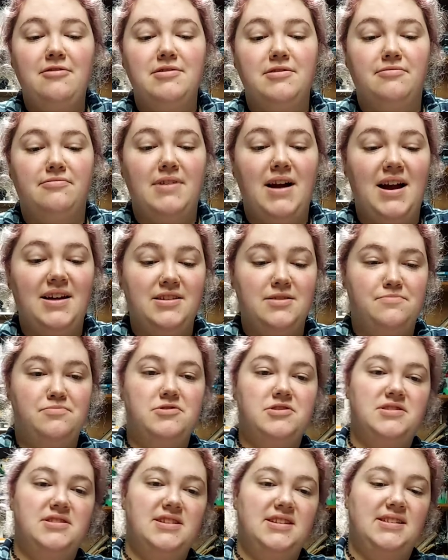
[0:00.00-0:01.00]
I would rather
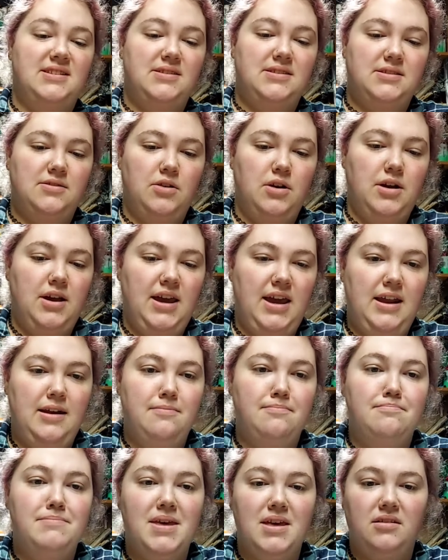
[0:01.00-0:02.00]
put this
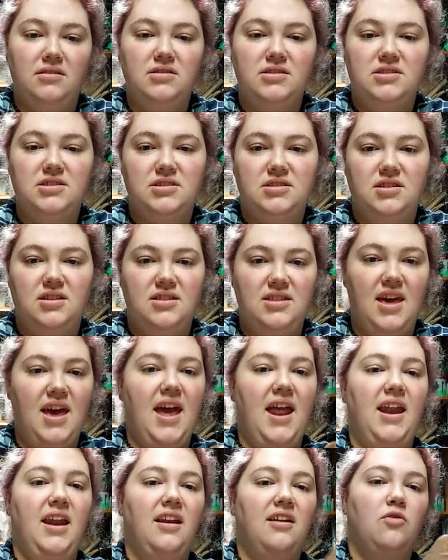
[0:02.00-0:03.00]
in milk
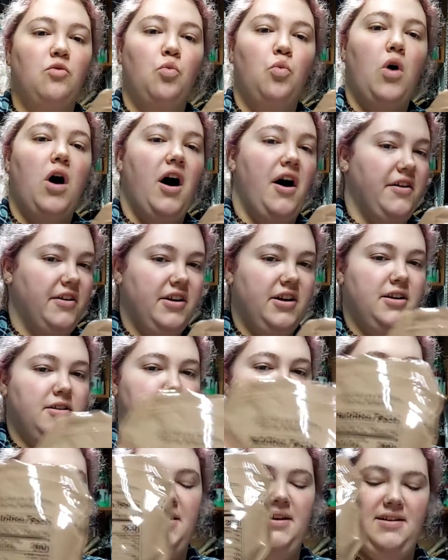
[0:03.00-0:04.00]
than water,
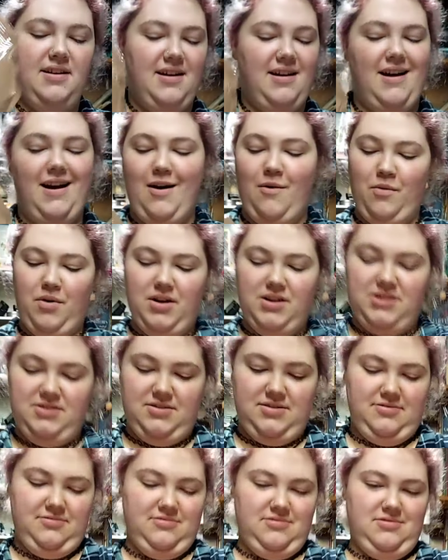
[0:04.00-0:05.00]
but I want to
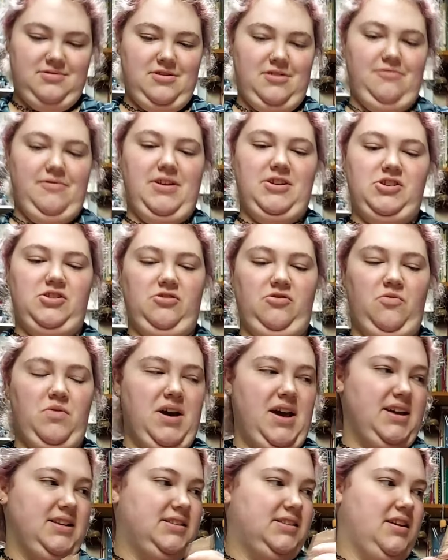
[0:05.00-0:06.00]
do it original
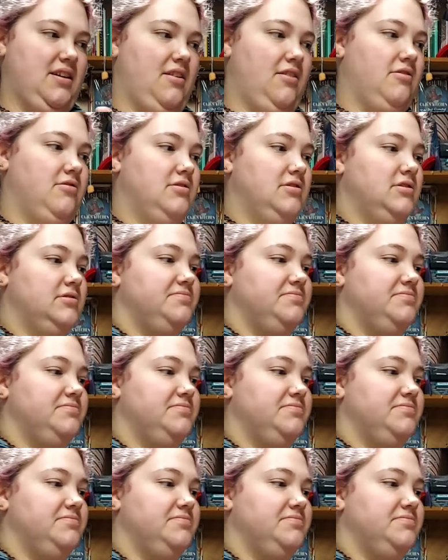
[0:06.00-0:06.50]
way, so.